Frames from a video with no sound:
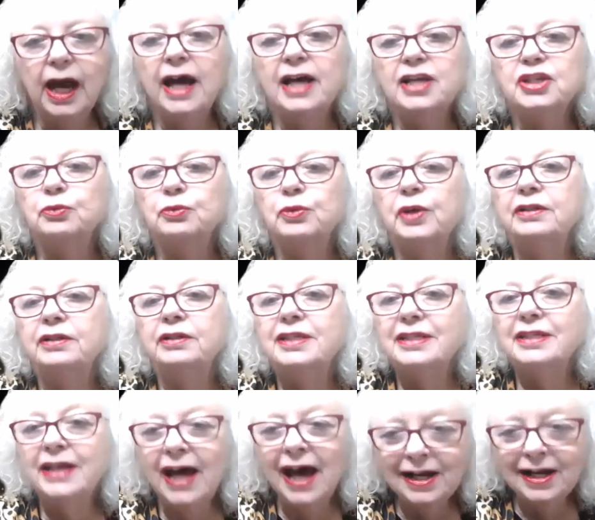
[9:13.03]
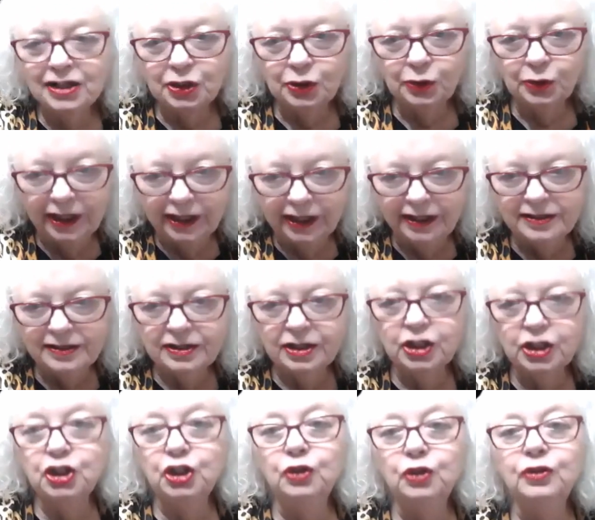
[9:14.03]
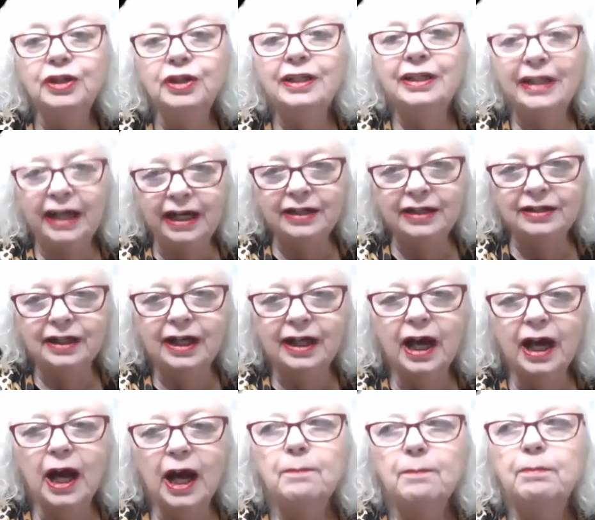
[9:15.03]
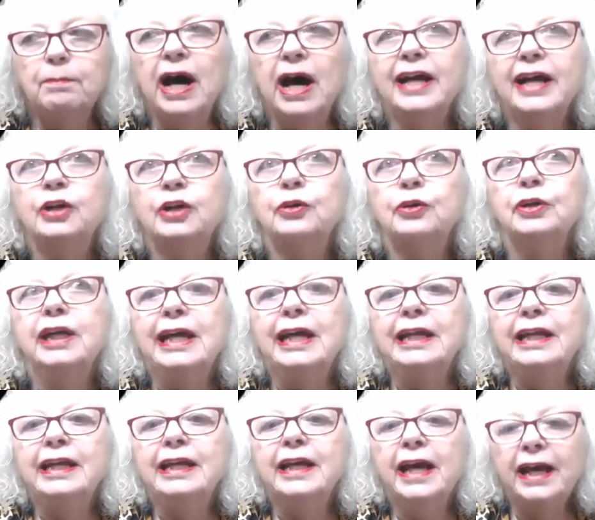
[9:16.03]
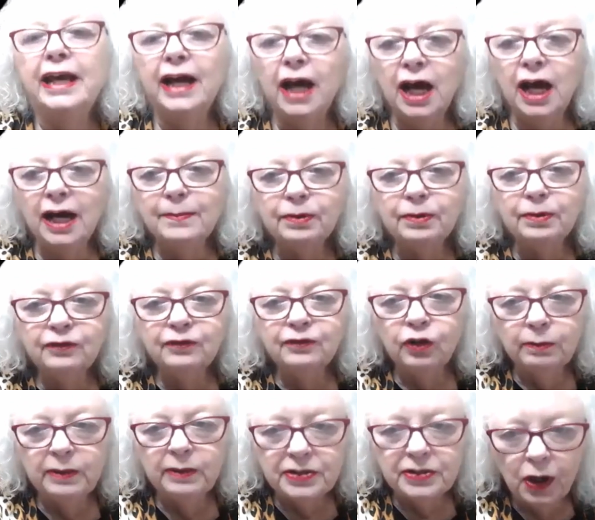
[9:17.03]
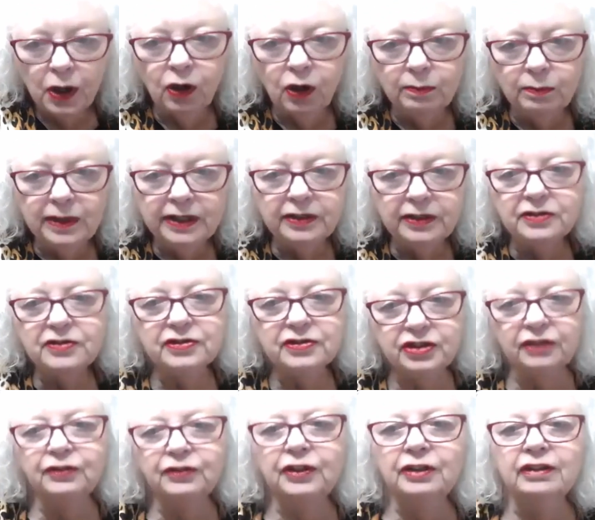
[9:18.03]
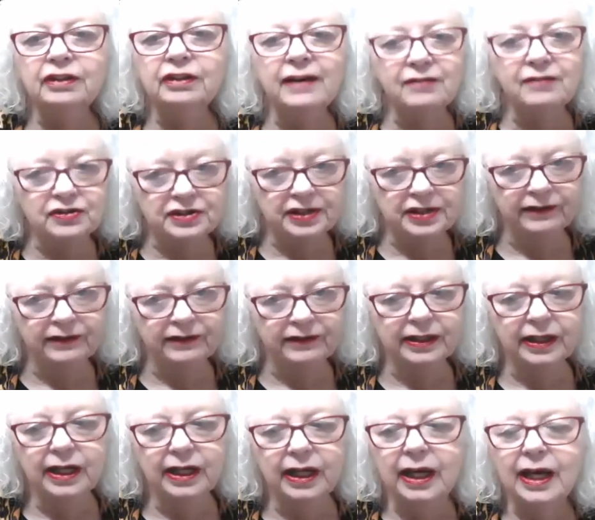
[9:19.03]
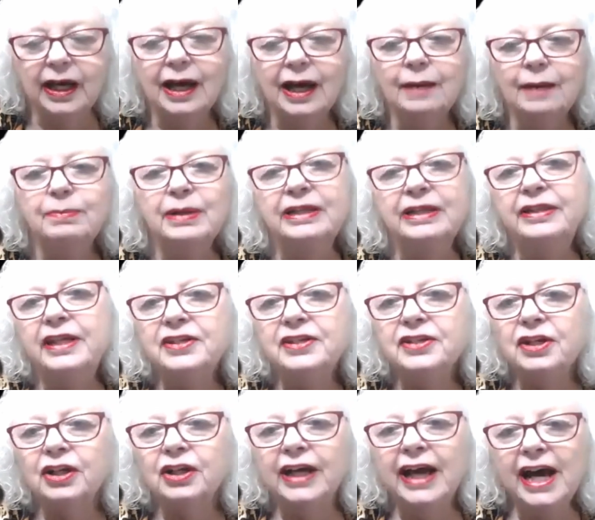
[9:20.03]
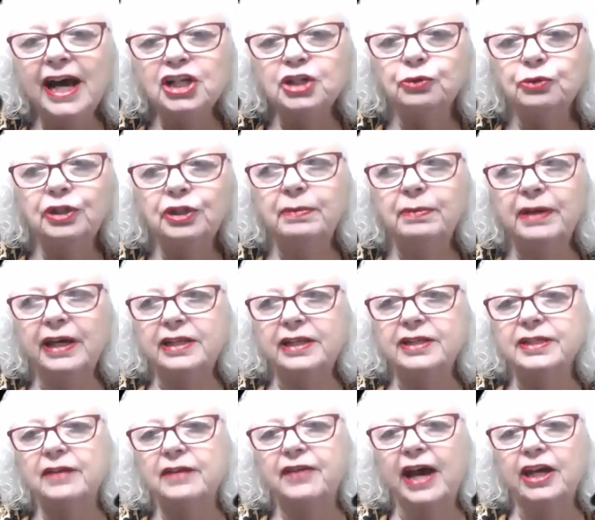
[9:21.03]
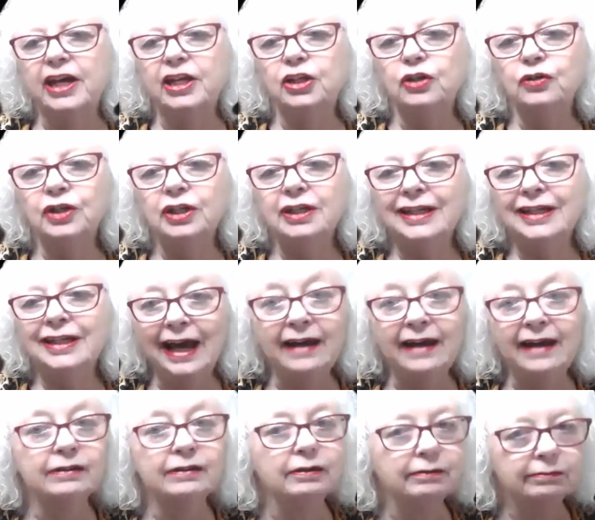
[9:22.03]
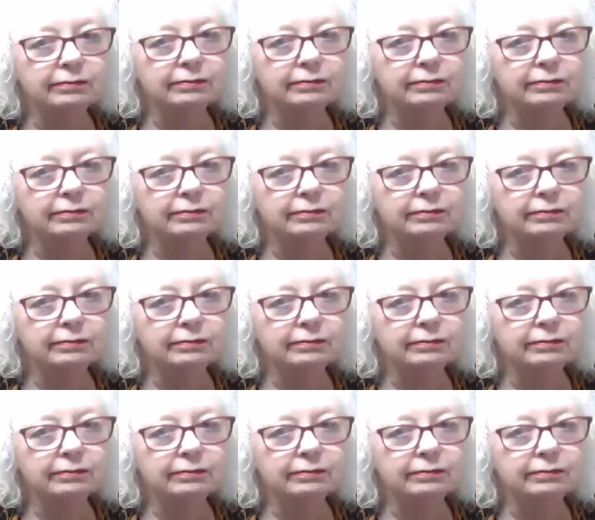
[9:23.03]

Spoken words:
as well as tax credits that you can get by creating a high performance home. And there's different levels of it. But these are cash rebates that you can get